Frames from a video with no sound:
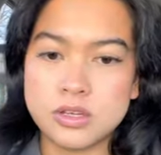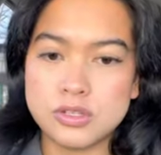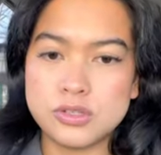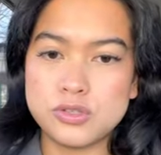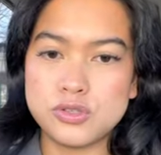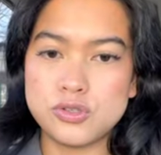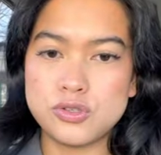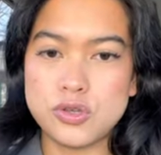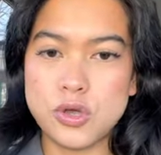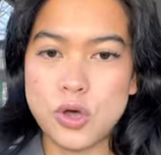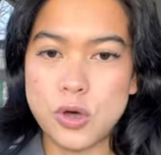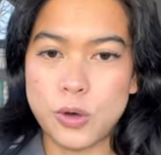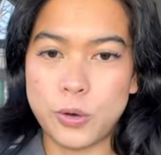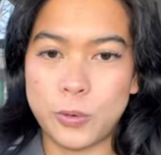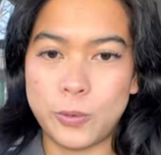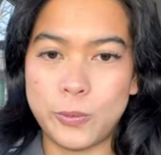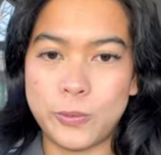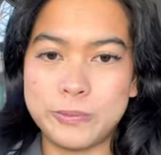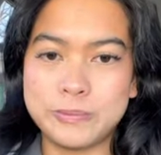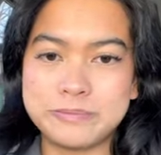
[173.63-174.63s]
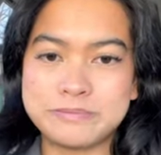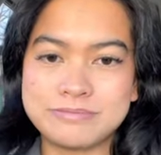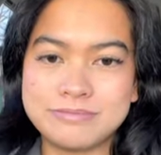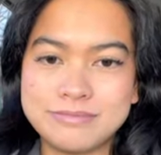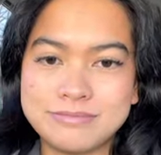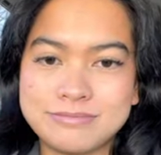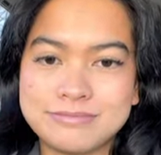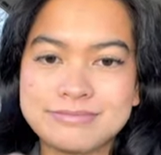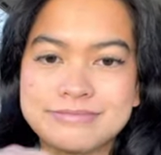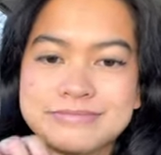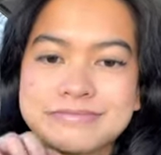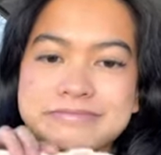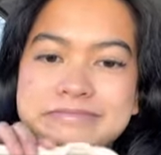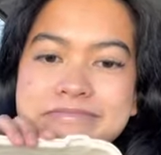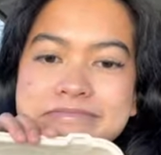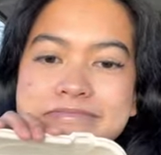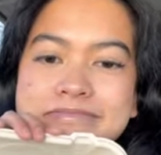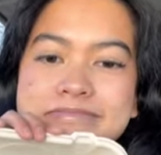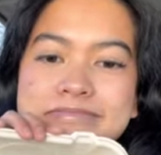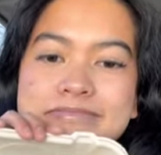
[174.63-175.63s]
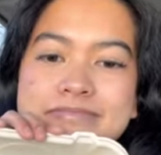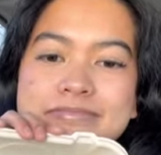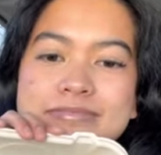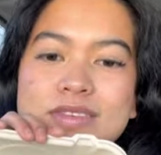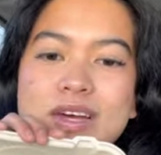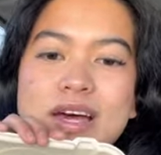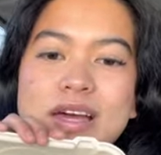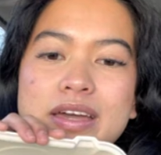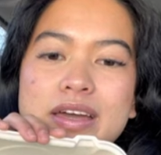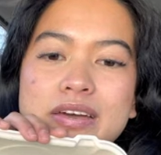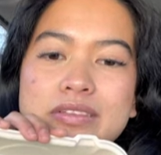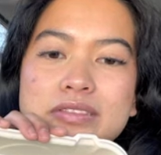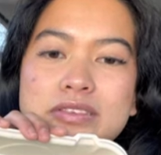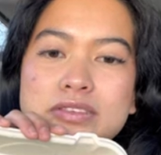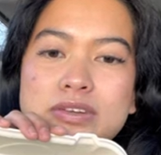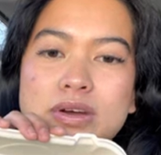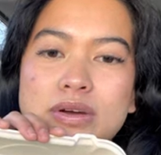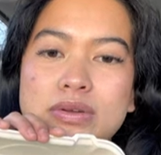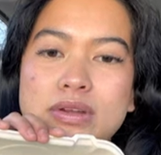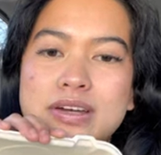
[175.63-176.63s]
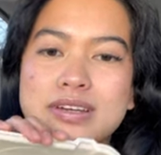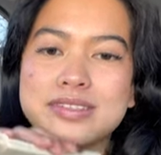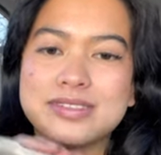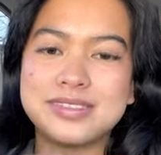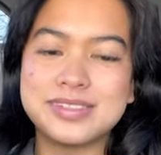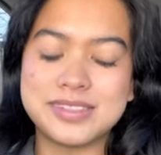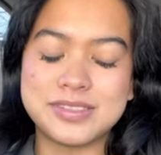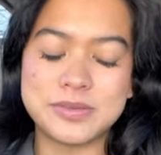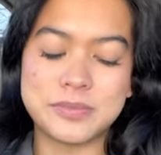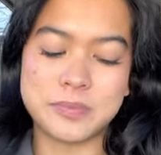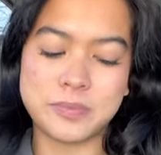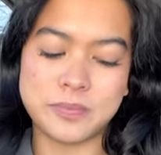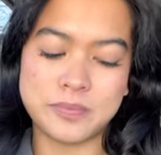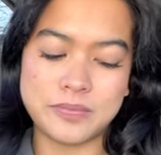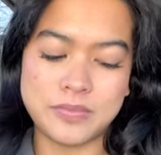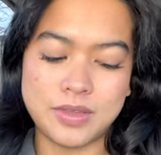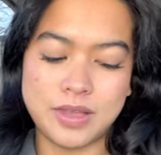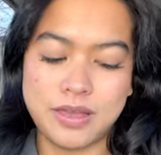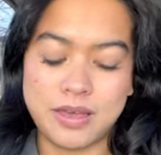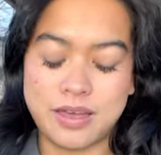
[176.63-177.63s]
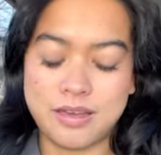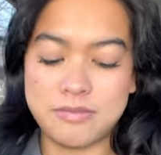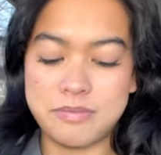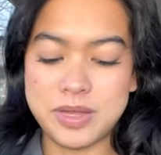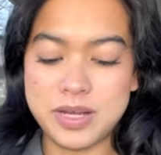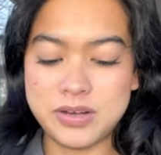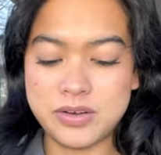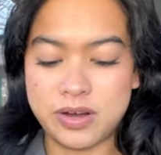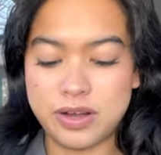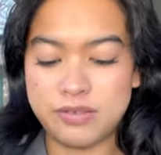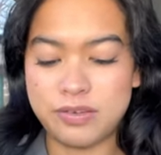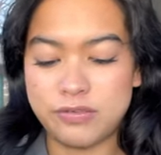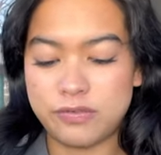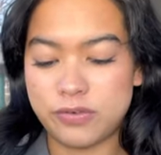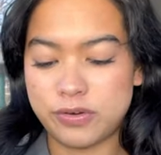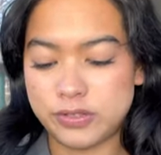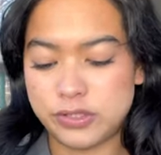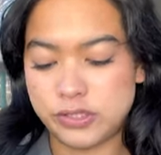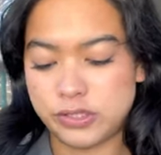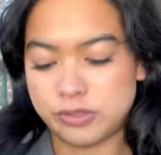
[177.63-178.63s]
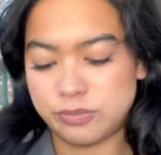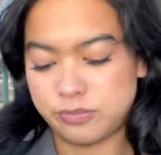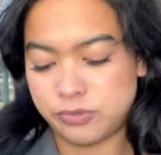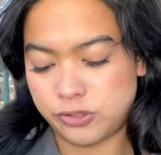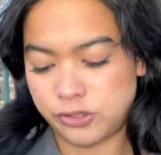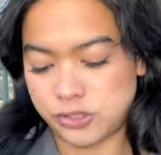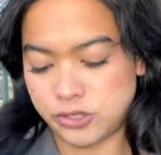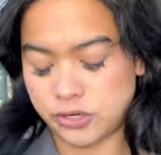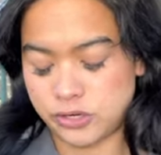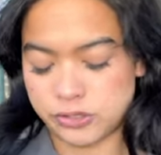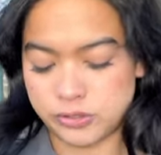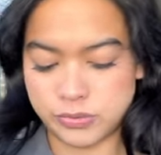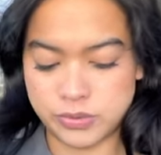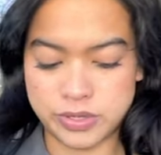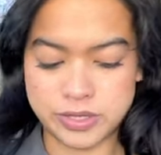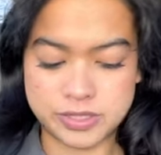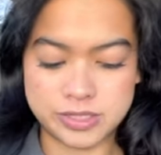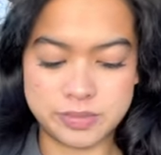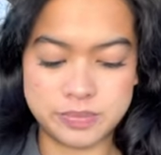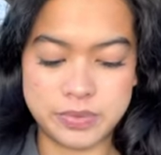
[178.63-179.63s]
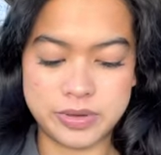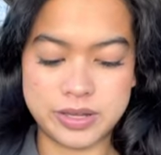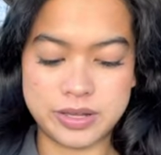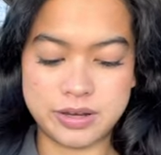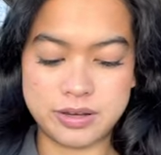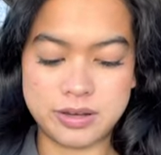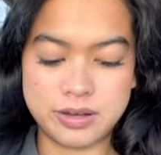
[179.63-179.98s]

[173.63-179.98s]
So, I got the donuts. I've been craving for some sugar twist, but